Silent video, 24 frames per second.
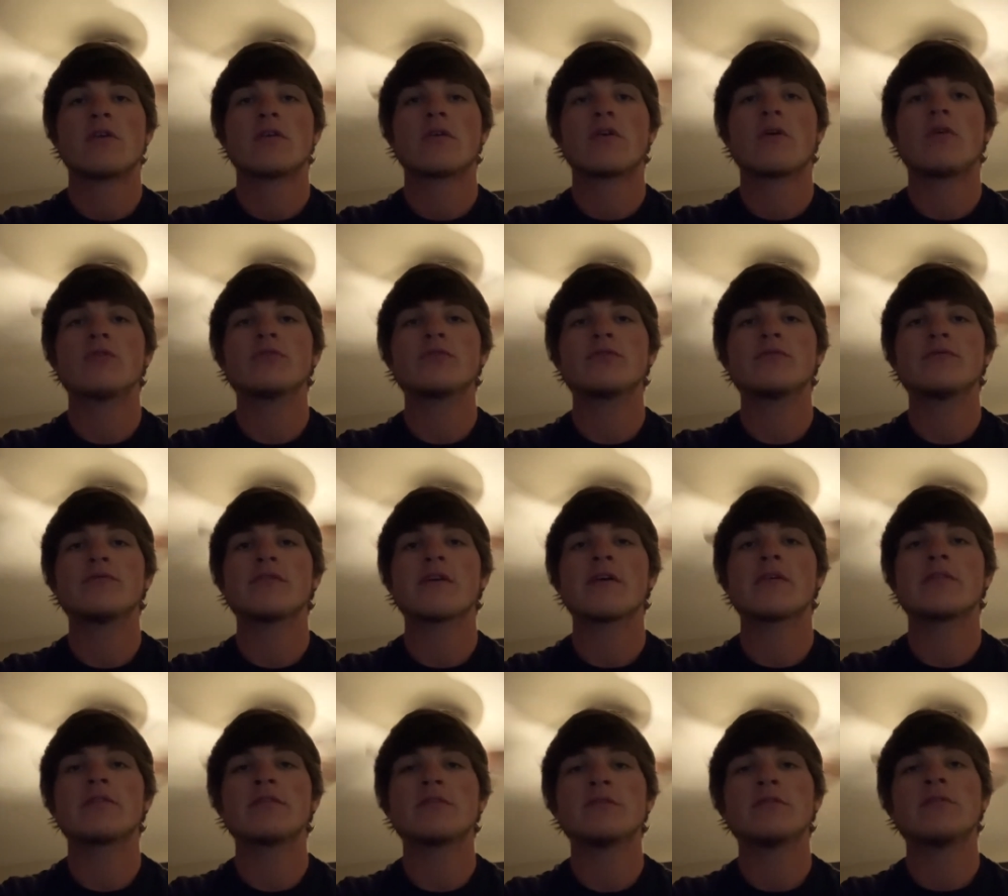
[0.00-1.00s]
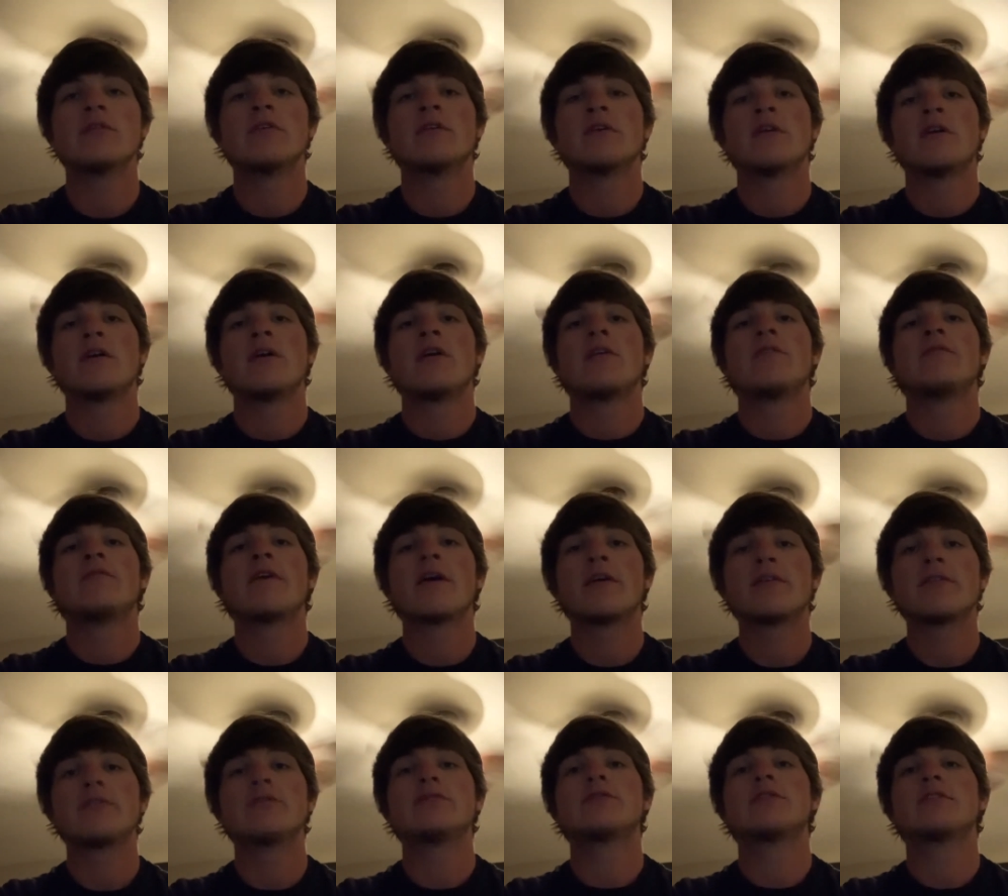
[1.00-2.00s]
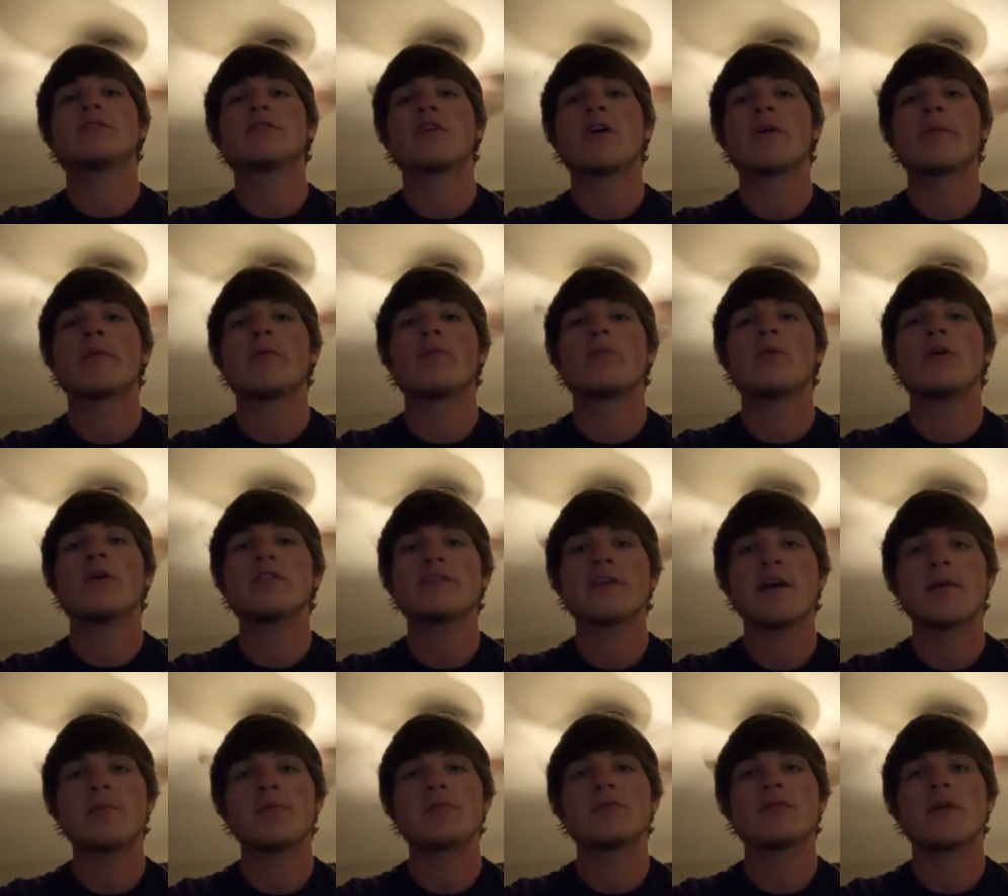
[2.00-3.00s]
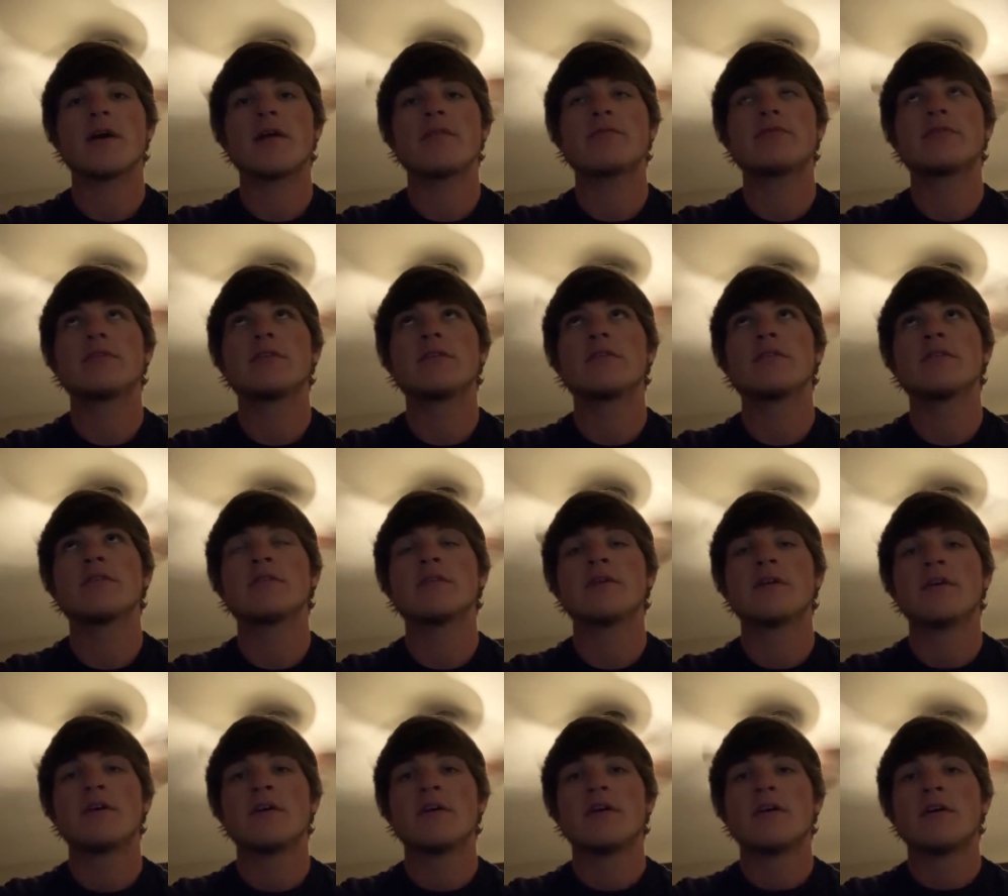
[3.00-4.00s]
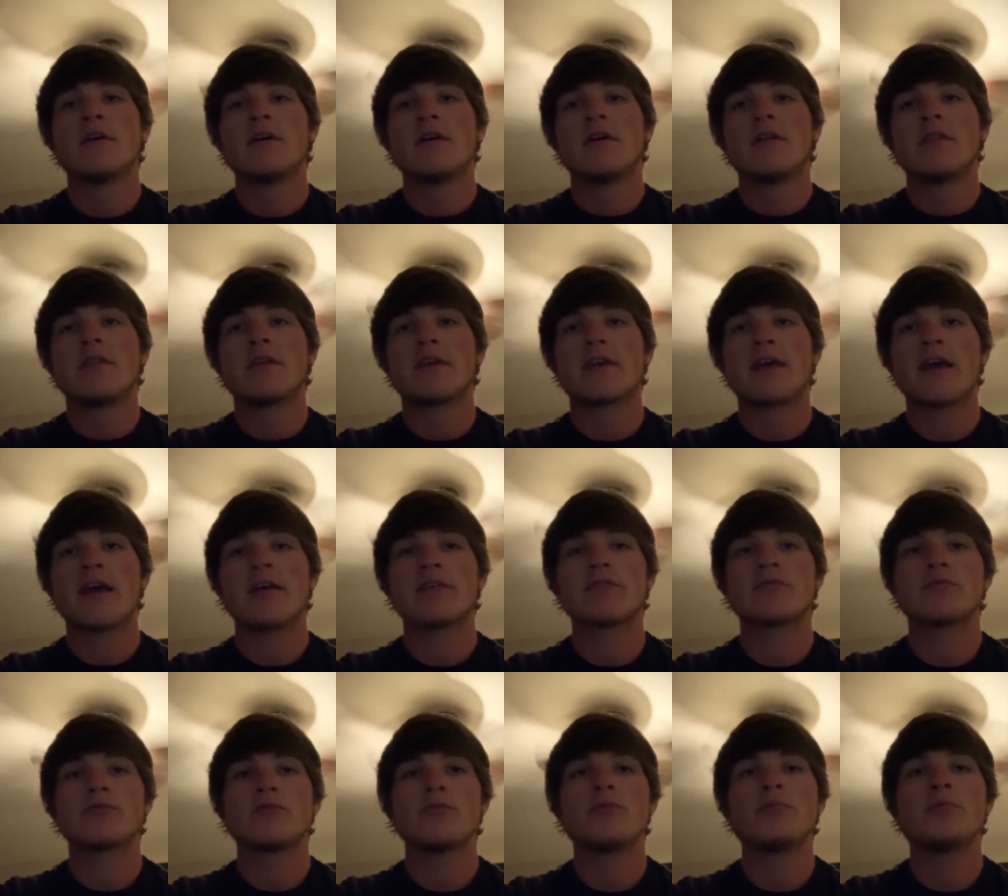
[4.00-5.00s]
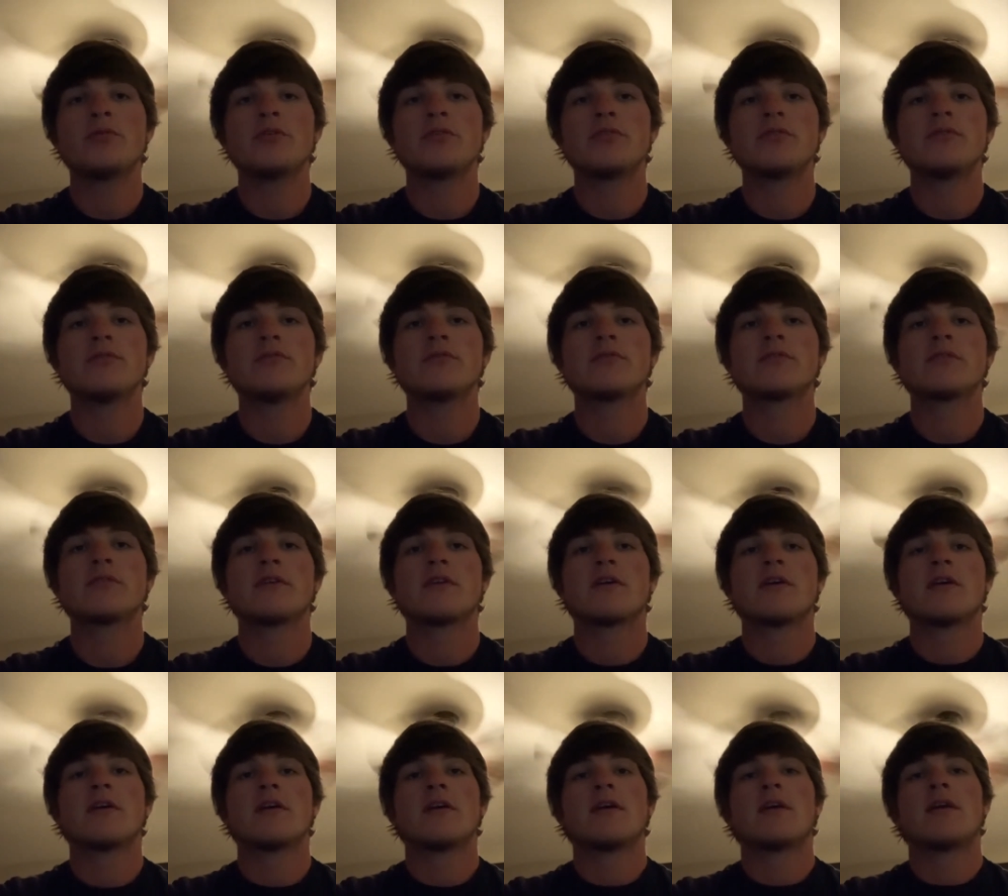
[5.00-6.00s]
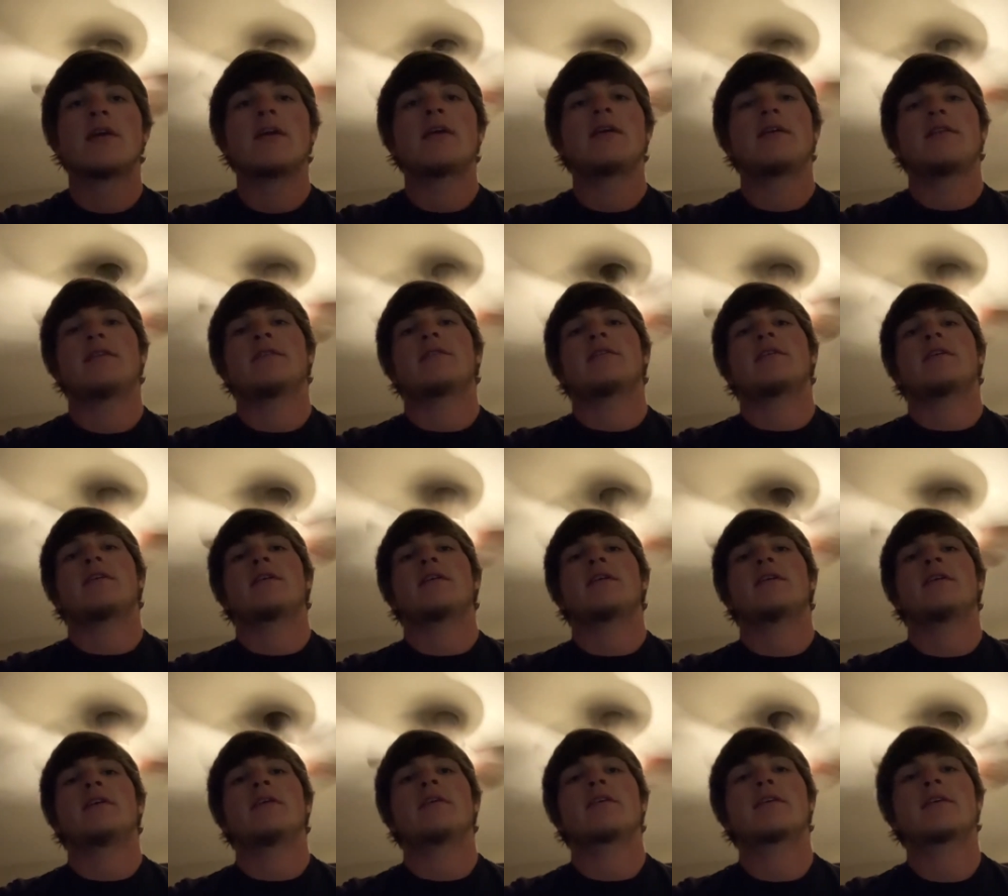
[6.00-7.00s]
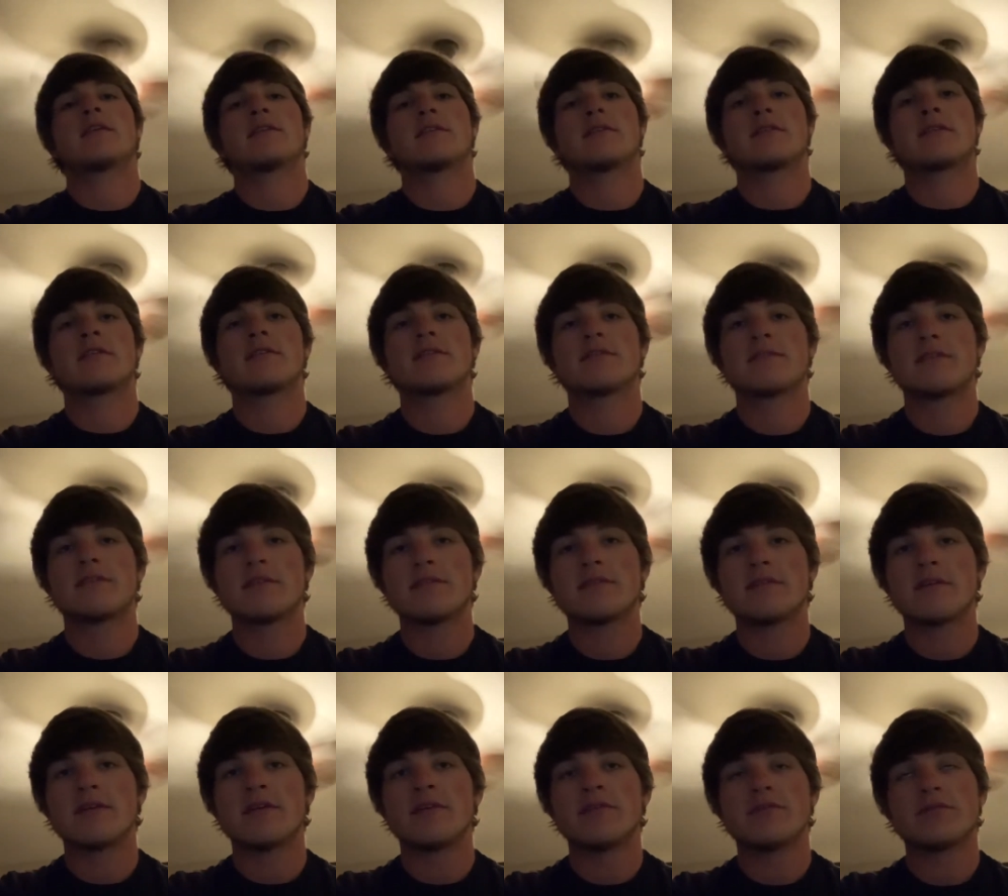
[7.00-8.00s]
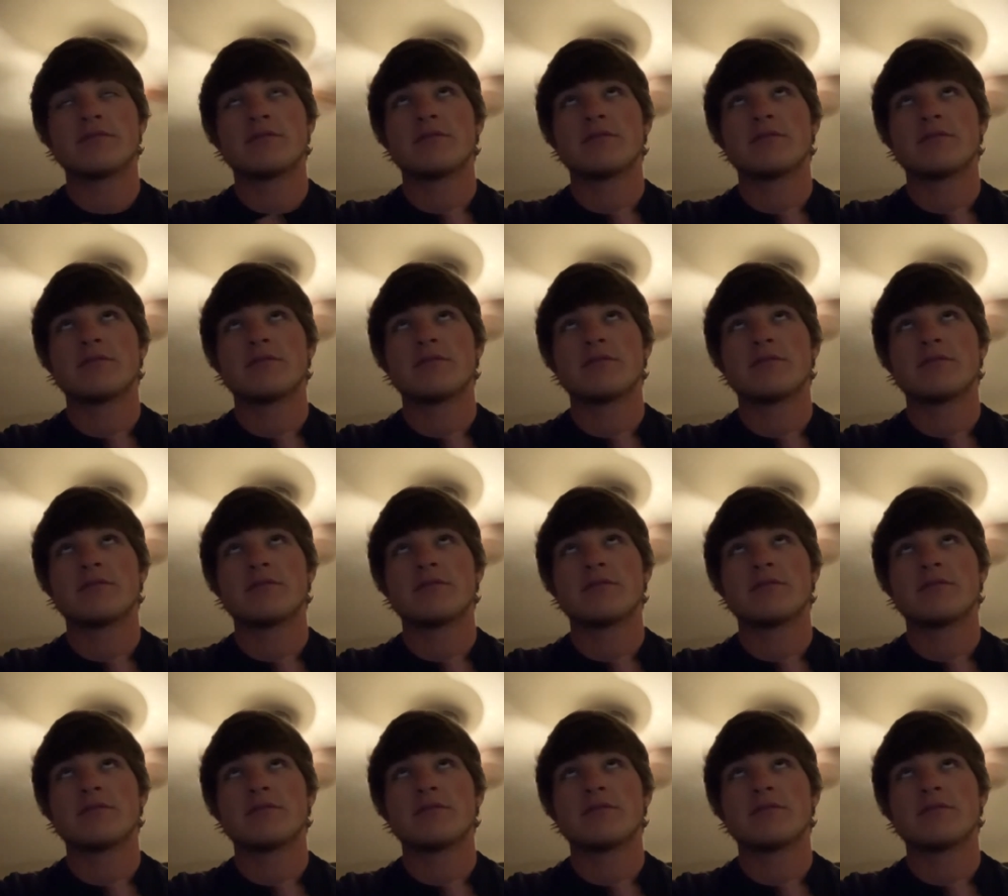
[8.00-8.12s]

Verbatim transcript: Culture value values determine what type of live theater the cast will produce and that it can consist of